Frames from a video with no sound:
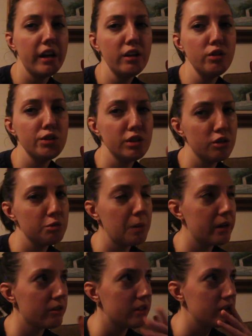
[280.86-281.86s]
I know she knows
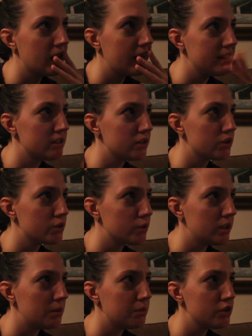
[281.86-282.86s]
better than to hide under a
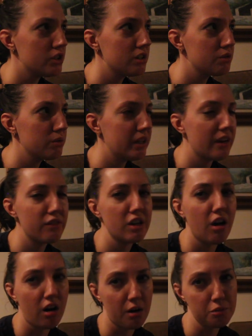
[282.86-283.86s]
tree, but she doesn't really have any
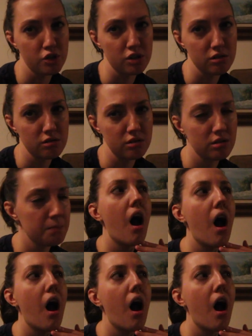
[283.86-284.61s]
options.